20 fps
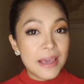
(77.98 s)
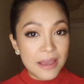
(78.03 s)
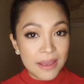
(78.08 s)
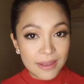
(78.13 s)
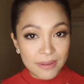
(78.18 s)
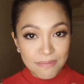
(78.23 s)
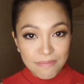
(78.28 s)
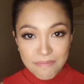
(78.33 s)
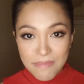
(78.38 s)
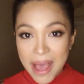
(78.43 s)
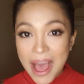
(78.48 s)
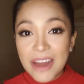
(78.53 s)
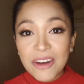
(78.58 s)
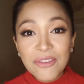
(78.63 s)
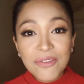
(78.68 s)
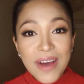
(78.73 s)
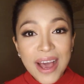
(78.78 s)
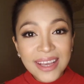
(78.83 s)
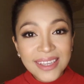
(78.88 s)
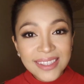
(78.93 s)
it
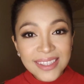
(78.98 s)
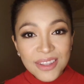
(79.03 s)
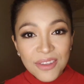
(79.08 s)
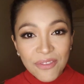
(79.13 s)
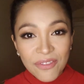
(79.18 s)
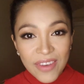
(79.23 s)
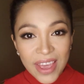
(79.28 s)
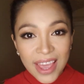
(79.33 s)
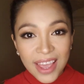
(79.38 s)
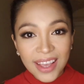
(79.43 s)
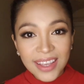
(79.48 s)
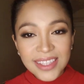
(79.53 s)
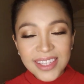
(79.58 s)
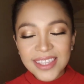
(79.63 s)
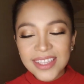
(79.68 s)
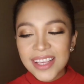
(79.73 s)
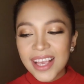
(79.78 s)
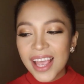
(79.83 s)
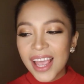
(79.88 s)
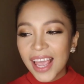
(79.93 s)
mattifies the
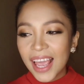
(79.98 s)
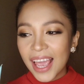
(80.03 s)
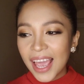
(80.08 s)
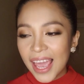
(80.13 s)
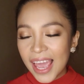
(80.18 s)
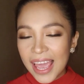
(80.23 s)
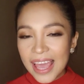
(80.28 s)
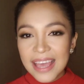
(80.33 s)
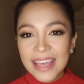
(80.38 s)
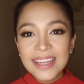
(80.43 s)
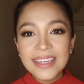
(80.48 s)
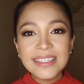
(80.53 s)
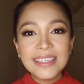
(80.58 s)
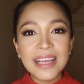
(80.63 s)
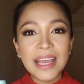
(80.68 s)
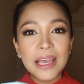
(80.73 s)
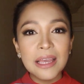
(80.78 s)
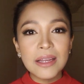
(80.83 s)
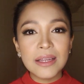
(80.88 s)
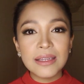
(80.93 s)
face, and
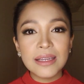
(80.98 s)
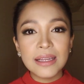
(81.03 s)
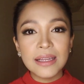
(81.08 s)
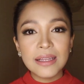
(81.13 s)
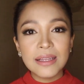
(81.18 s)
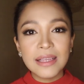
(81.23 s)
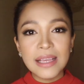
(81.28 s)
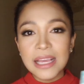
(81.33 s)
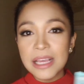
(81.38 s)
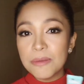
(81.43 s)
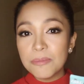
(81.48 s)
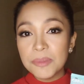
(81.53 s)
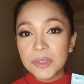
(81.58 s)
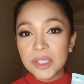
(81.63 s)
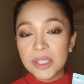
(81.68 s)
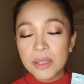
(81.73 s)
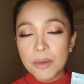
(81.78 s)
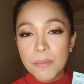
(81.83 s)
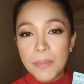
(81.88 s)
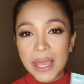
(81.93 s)
it keeps
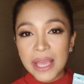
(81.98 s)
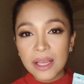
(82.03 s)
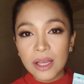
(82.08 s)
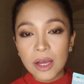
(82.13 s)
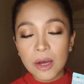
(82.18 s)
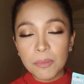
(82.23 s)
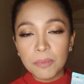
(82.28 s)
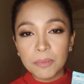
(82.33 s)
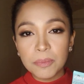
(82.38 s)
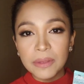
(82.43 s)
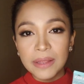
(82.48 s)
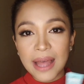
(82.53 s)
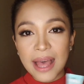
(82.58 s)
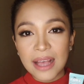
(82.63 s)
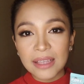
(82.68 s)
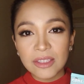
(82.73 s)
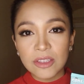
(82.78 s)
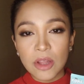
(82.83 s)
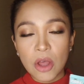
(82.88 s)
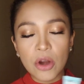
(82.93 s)
the makeup
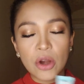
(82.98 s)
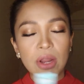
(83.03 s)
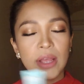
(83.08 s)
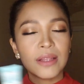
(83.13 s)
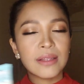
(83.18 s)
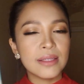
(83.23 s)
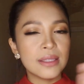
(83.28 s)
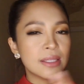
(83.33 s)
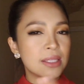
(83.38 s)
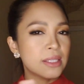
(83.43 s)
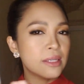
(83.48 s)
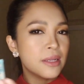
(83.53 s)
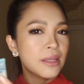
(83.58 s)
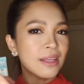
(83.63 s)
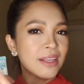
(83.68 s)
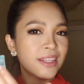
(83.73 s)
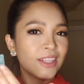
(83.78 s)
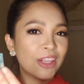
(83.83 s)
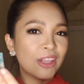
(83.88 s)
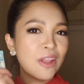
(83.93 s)
last long. It
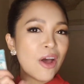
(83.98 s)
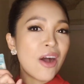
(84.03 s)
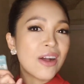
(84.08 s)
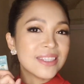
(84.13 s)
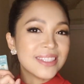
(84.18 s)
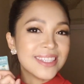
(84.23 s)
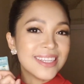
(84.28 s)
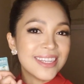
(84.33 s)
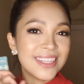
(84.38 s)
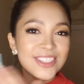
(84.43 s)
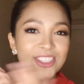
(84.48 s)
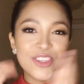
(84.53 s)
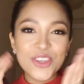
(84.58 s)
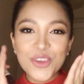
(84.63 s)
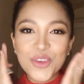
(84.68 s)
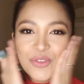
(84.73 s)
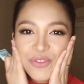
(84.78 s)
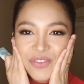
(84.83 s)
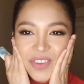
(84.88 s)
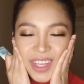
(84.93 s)
locks it into
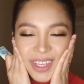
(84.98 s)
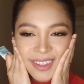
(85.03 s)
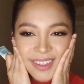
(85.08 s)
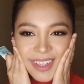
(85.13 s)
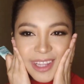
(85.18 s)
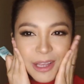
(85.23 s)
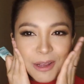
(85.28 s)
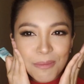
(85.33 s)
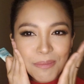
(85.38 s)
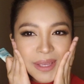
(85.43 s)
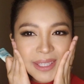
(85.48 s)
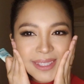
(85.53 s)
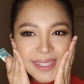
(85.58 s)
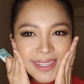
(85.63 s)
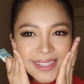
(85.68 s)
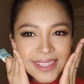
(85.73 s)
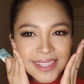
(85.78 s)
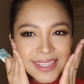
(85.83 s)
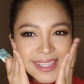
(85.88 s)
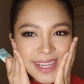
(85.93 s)
your face, like it makes
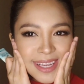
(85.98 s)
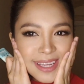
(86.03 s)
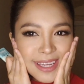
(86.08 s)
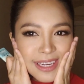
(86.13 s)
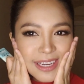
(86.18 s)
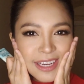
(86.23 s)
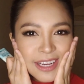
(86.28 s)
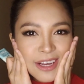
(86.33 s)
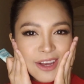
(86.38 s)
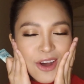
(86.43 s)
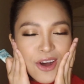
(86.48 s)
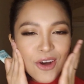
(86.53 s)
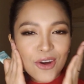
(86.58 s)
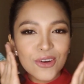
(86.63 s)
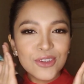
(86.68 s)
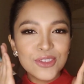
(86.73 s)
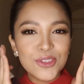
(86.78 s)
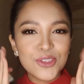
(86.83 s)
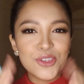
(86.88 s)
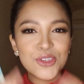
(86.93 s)
it stick
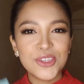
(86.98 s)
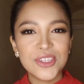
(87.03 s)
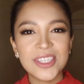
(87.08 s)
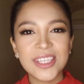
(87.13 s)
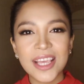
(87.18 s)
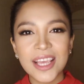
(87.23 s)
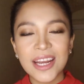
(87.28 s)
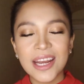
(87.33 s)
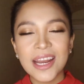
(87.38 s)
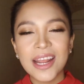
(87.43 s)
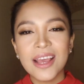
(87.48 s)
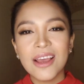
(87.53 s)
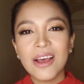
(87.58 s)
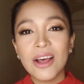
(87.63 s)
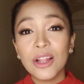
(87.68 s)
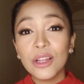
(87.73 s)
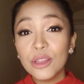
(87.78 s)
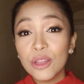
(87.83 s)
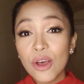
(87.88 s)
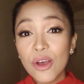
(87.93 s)
onto your skin
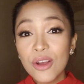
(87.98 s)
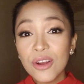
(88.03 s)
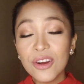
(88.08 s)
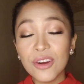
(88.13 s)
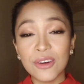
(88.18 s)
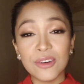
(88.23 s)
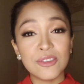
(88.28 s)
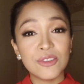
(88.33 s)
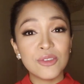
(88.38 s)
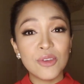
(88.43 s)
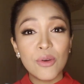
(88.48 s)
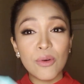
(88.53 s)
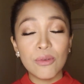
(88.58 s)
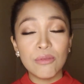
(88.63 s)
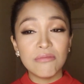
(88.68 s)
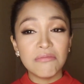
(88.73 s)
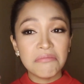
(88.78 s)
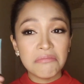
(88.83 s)
longer. So